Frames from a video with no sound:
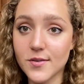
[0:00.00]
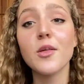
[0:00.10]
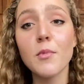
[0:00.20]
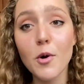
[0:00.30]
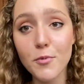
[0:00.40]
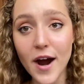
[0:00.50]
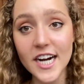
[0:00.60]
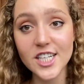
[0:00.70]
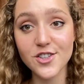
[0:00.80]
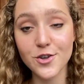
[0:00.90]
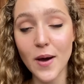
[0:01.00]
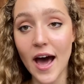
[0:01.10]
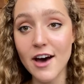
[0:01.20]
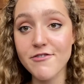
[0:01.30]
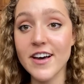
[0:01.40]
The more practice you
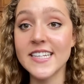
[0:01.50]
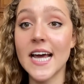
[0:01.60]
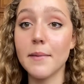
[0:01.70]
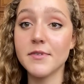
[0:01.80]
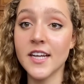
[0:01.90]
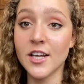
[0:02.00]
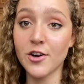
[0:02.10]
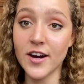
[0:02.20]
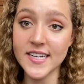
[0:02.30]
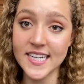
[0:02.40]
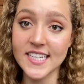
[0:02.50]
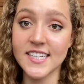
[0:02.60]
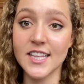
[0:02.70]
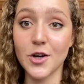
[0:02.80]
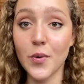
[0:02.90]
have adapting your ideas to
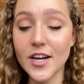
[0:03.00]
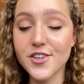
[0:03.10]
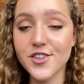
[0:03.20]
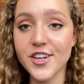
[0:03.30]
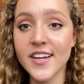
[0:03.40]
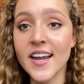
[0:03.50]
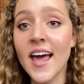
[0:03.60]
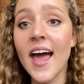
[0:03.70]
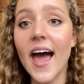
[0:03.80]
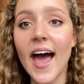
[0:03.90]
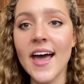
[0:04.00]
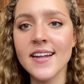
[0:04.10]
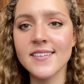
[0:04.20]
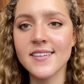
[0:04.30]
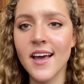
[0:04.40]
the question
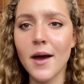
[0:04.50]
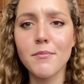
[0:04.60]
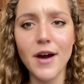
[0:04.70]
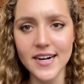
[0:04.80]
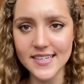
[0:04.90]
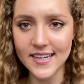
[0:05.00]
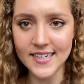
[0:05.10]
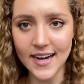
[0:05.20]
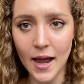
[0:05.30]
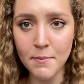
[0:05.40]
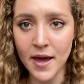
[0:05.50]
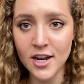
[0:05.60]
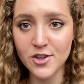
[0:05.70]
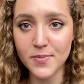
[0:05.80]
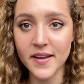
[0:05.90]
and practicing time
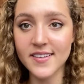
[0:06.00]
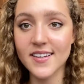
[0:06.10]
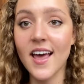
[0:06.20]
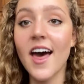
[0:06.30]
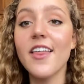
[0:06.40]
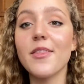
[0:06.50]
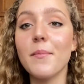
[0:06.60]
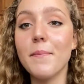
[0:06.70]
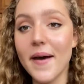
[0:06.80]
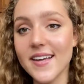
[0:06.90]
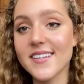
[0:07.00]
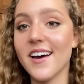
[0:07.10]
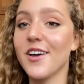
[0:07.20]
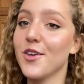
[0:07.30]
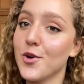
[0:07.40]
management, the better
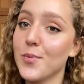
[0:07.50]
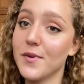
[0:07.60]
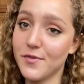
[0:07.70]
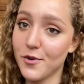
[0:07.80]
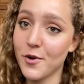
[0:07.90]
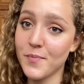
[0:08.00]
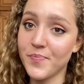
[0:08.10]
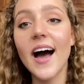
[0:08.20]
you'll perform.